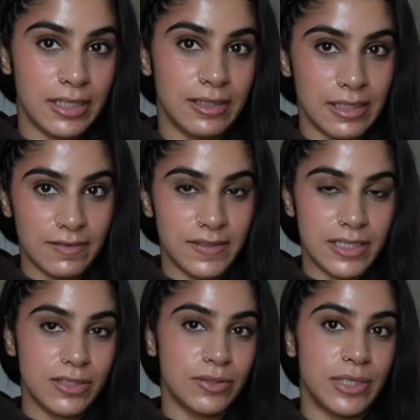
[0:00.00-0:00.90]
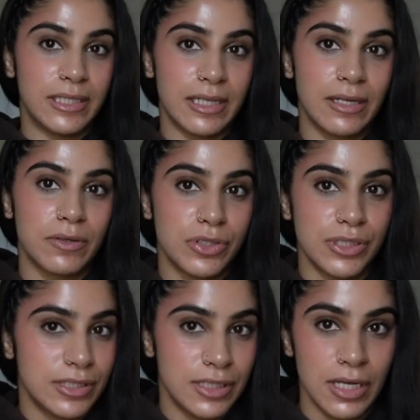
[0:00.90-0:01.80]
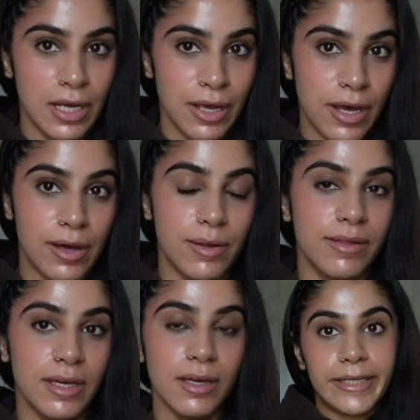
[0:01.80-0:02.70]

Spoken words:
at the end of high school. I think I was just healthy.